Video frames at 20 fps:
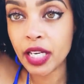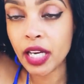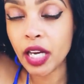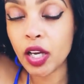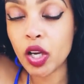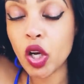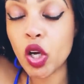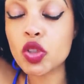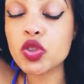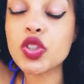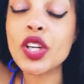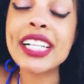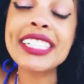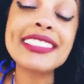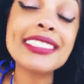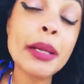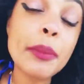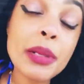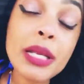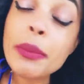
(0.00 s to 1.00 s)
gun culture and
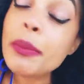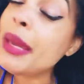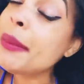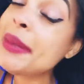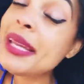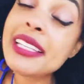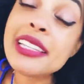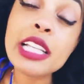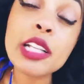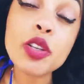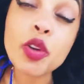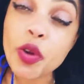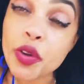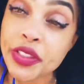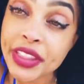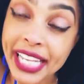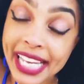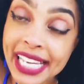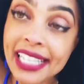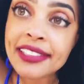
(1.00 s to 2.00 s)
somebody maybe in the
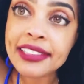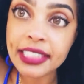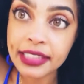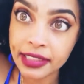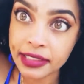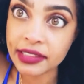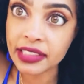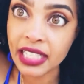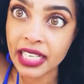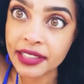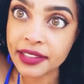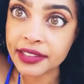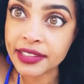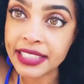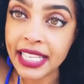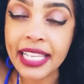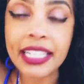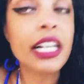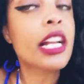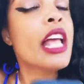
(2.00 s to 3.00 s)
Northeast that doesn't
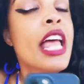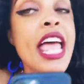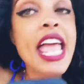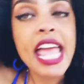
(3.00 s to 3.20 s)
understand it.